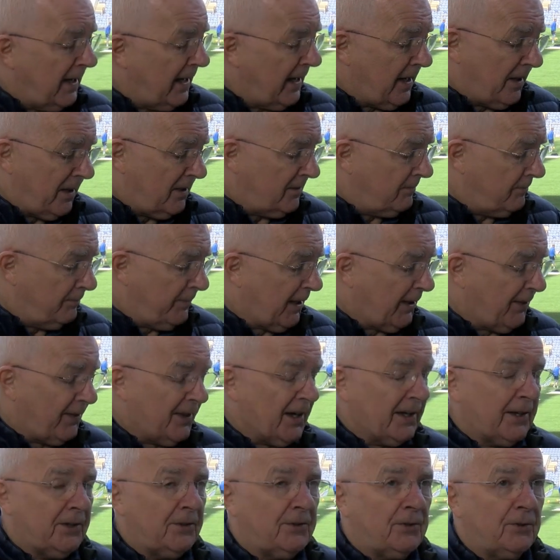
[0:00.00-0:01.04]
Yeah, a big
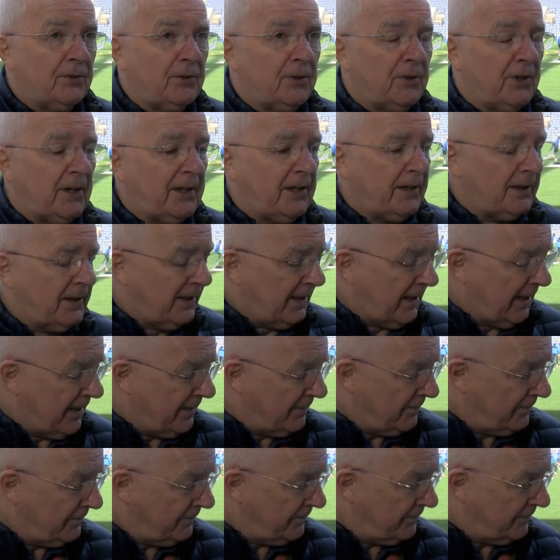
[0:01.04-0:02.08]
thank you to
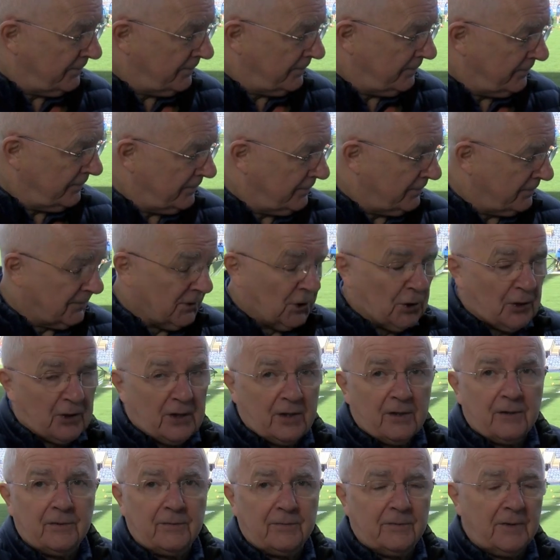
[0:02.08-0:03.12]
Ruaridh.
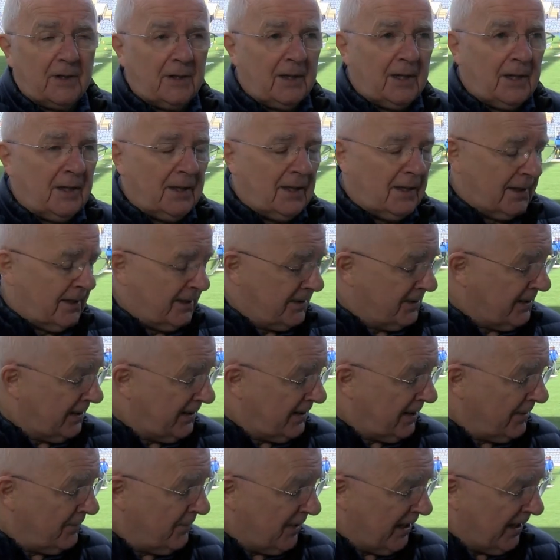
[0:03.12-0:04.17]
Laura is
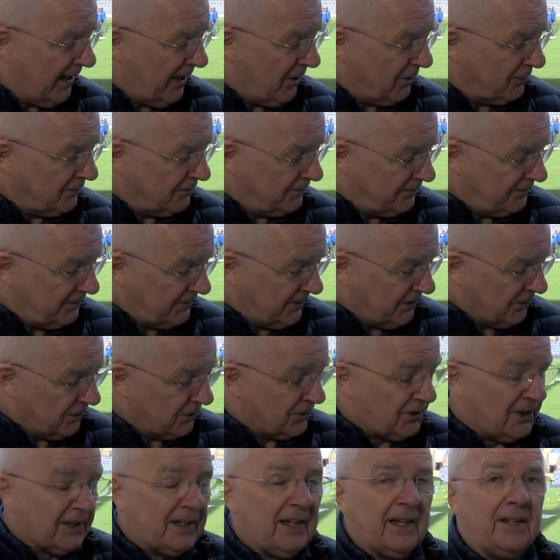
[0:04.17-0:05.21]
the team that helped him, you
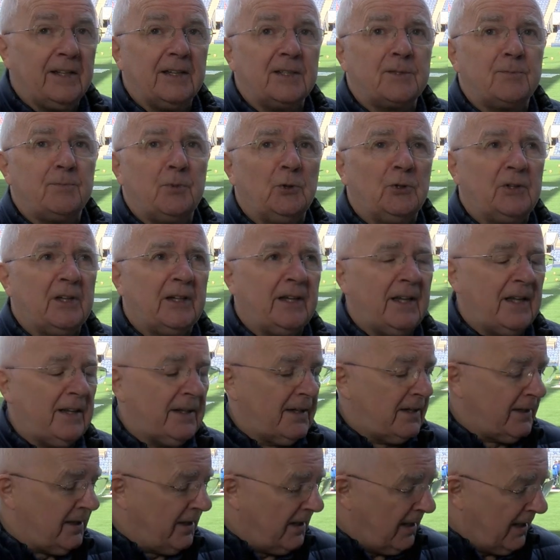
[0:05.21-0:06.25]
know, to get this put
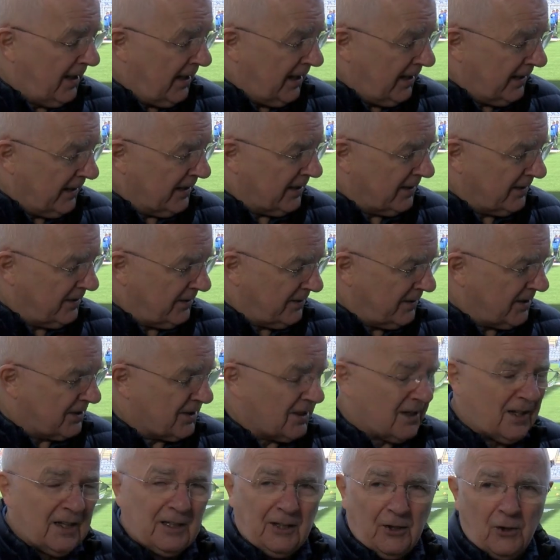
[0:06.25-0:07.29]
together. You know,
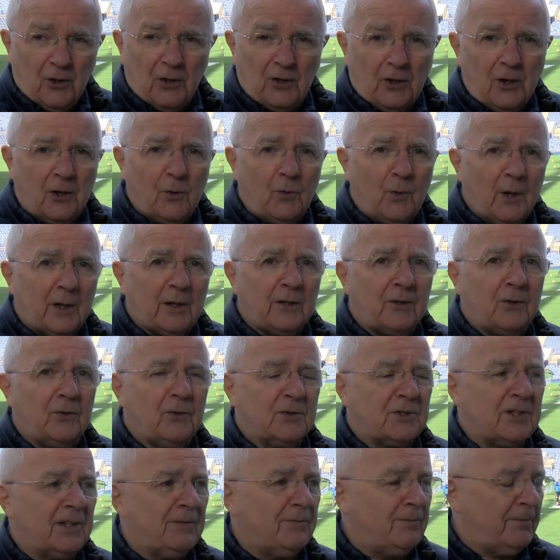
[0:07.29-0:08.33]
there's a lot of work
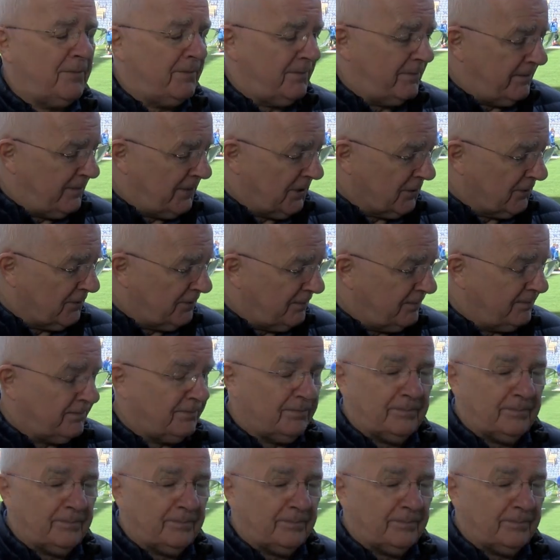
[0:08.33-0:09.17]
goes in, you know,